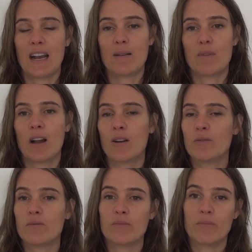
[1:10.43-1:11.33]

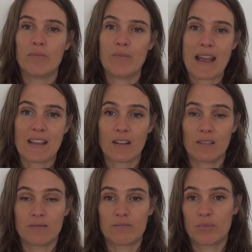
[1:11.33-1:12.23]
I'll make
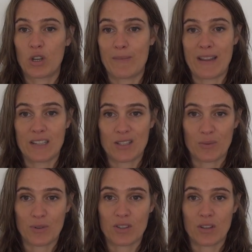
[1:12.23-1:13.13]
comments
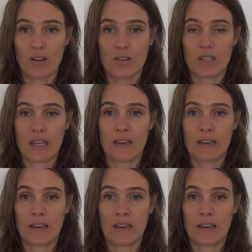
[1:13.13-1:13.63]
towards those,